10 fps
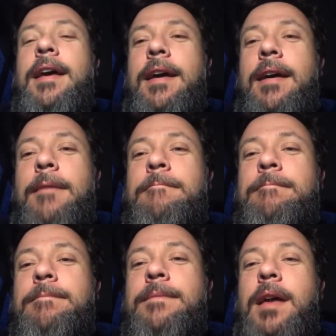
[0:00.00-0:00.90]

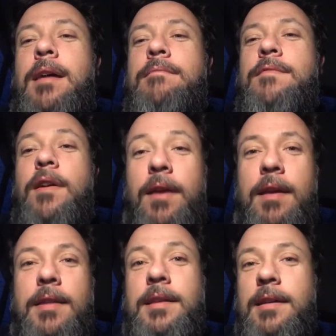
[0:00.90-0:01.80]
I'm
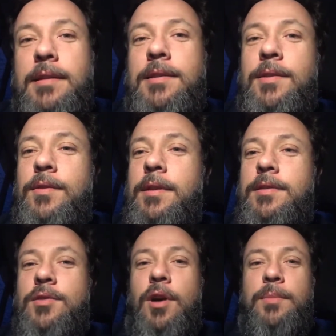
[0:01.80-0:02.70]
very excited to do
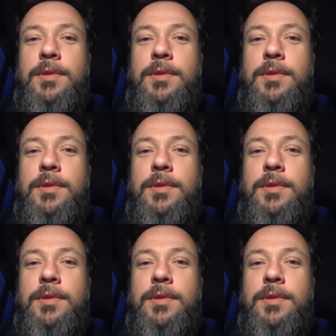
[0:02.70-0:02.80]
this job,